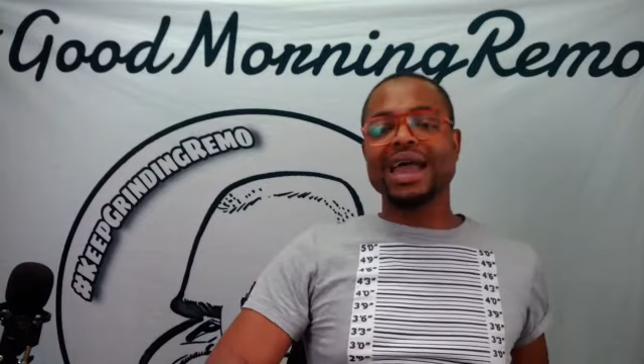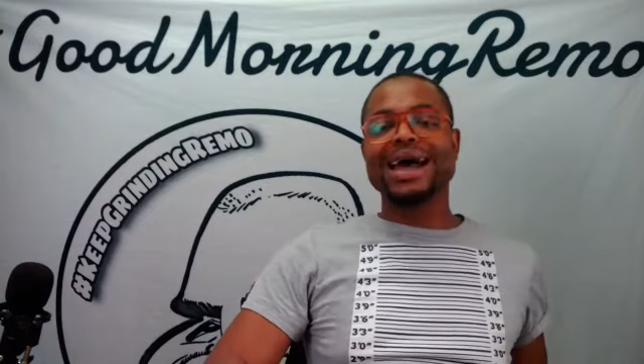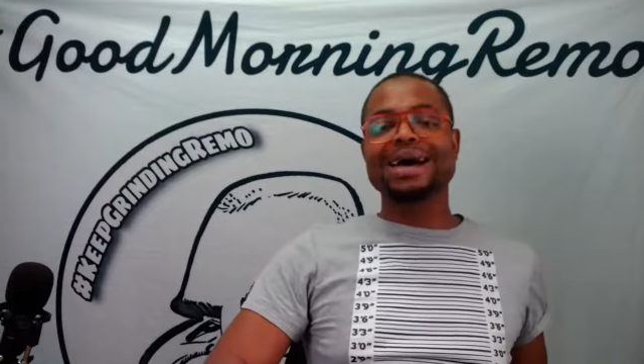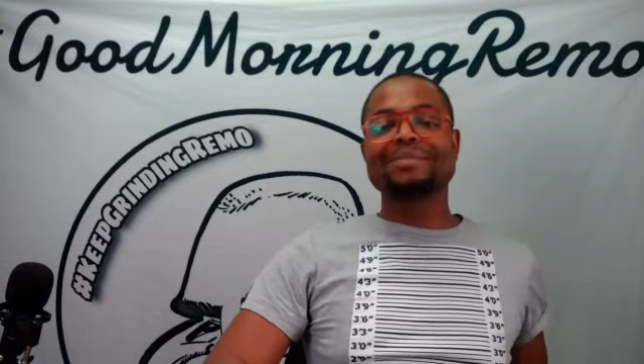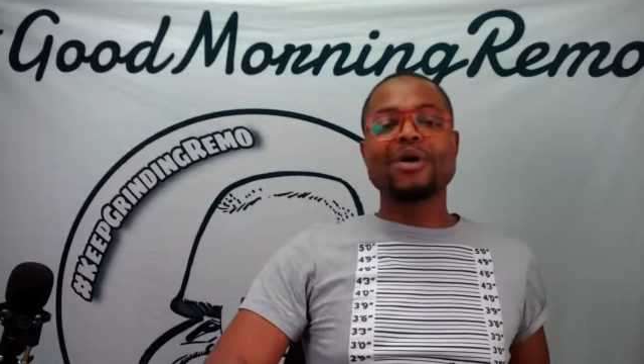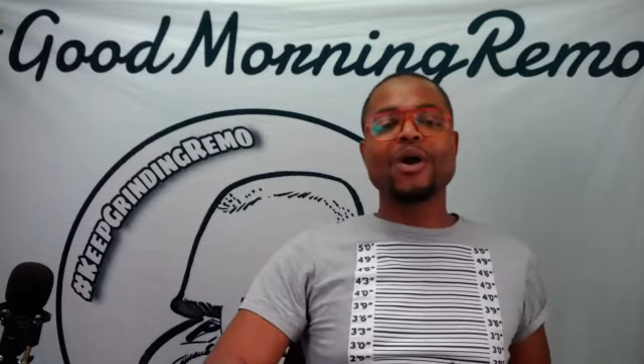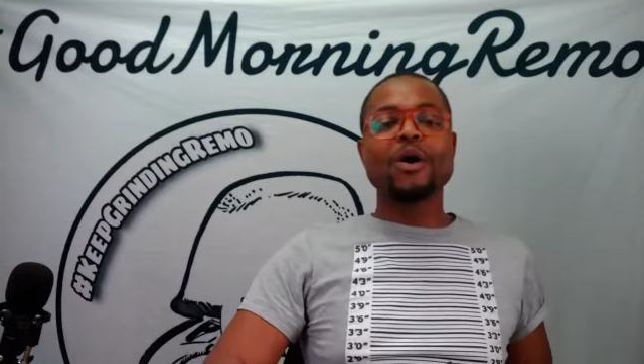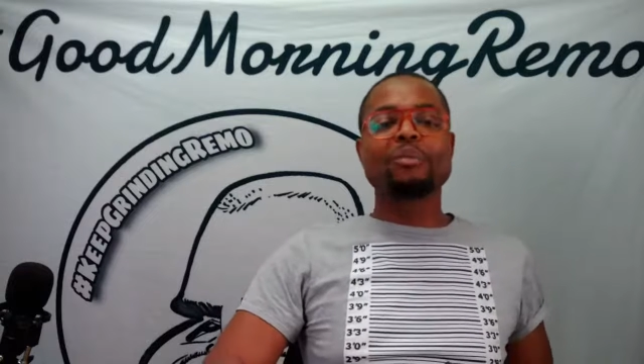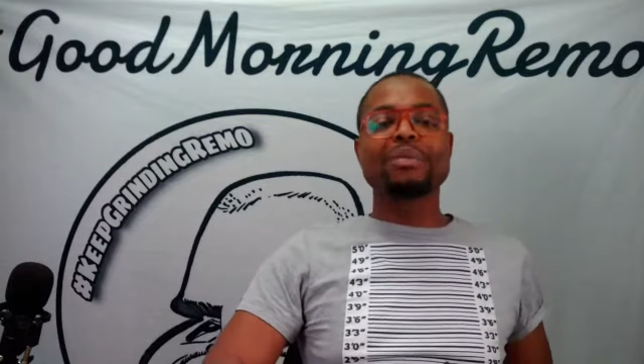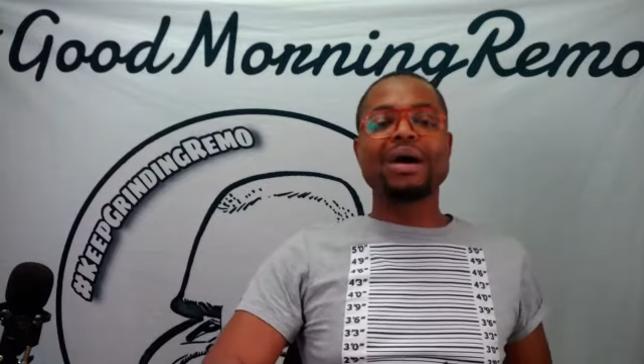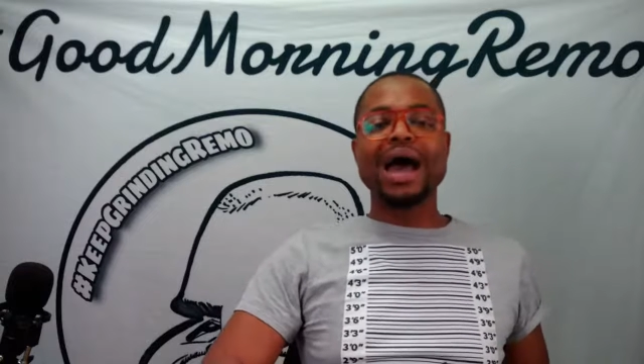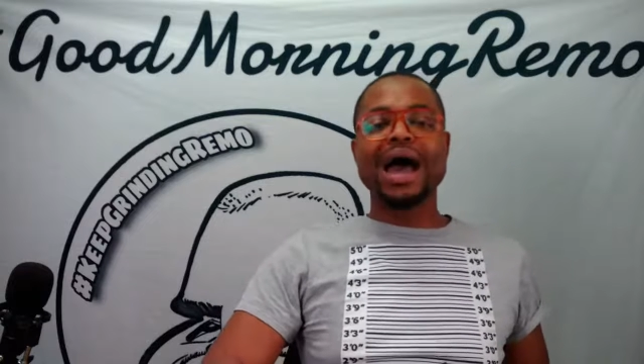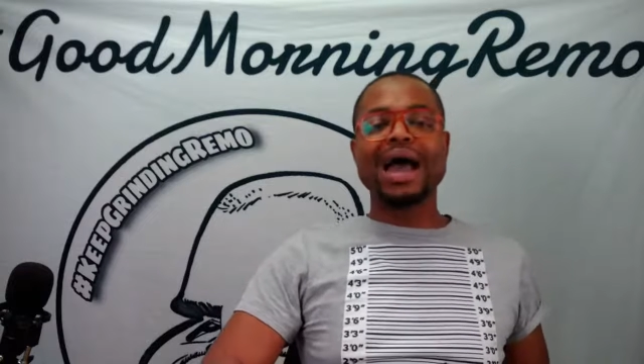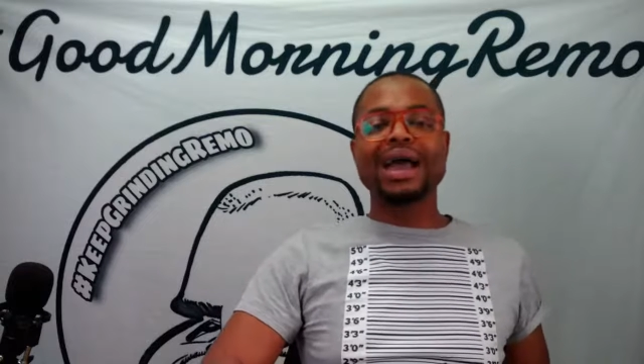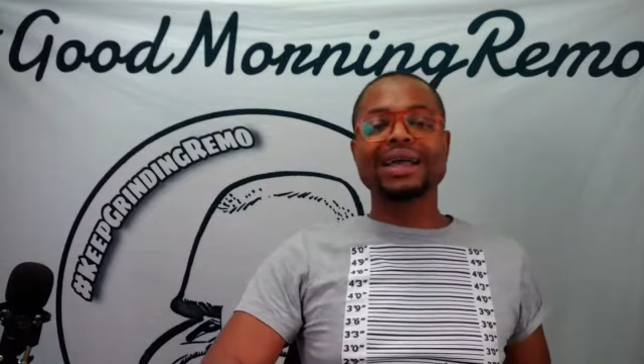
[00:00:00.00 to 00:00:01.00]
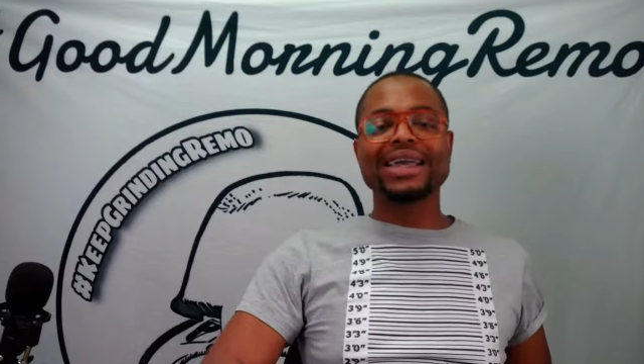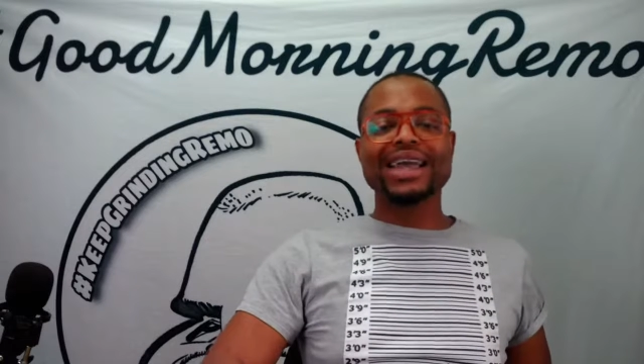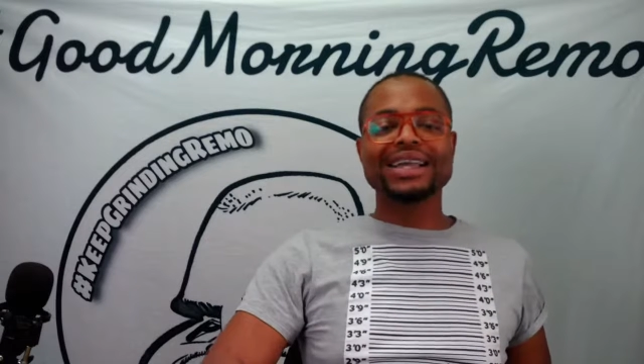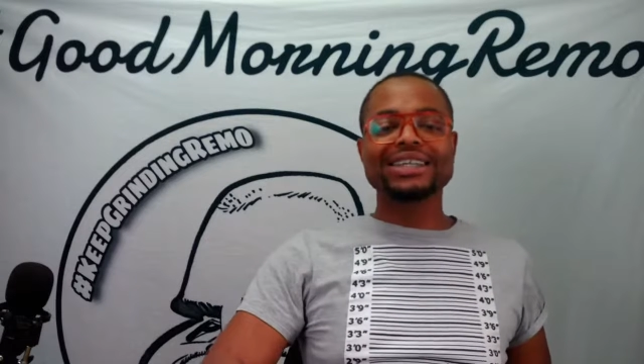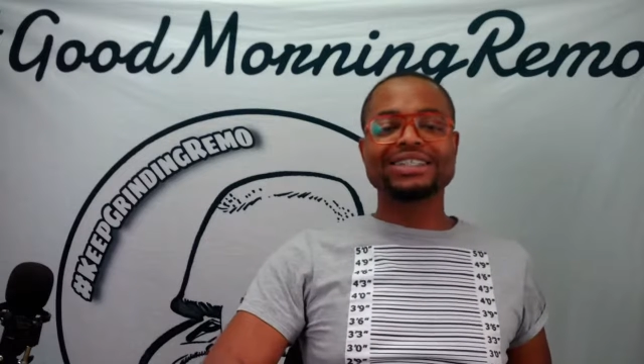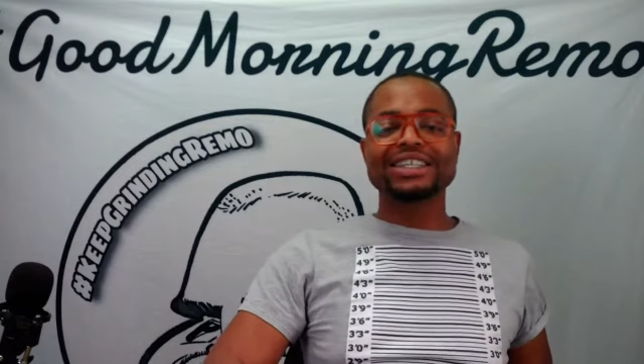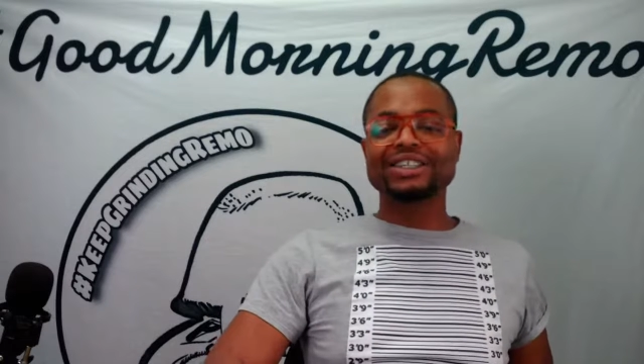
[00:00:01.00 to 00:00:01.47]
Come on by,
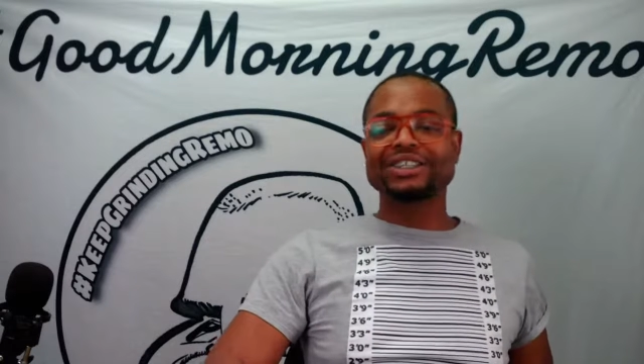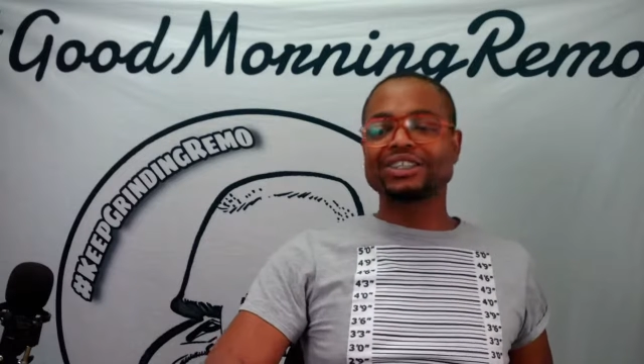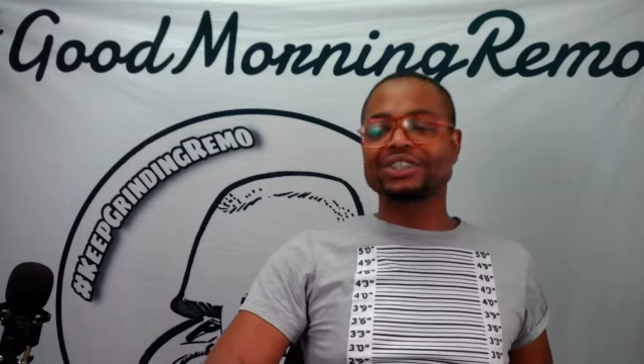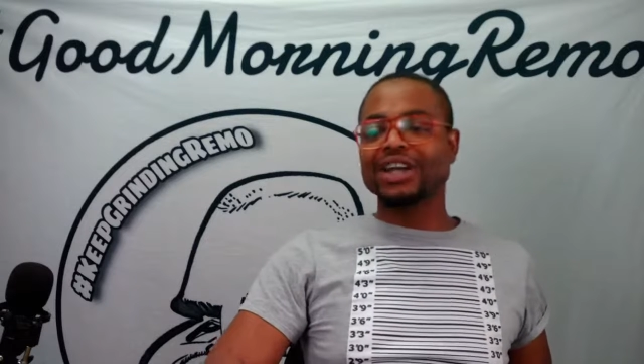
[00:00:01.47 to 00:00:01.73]
catch these